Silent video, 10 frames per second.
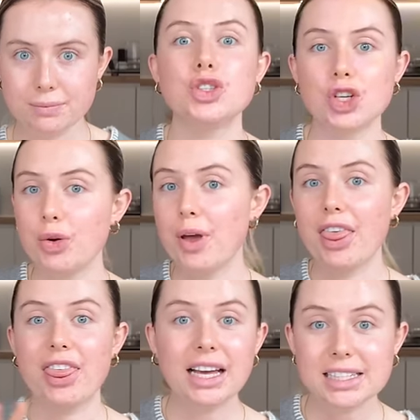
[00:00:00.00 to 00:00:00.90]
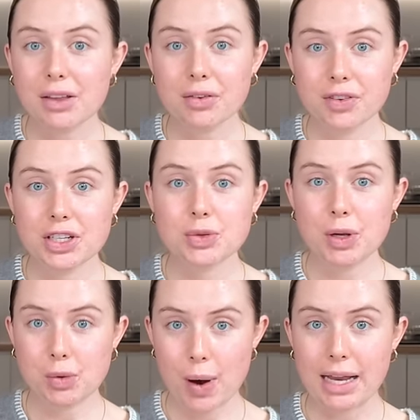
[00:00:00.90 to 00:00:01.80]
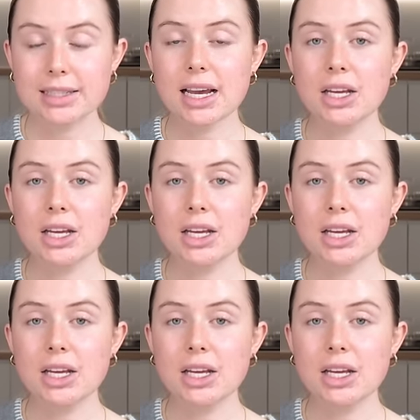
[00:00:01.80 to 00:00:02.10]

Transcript: So that's how the first week went.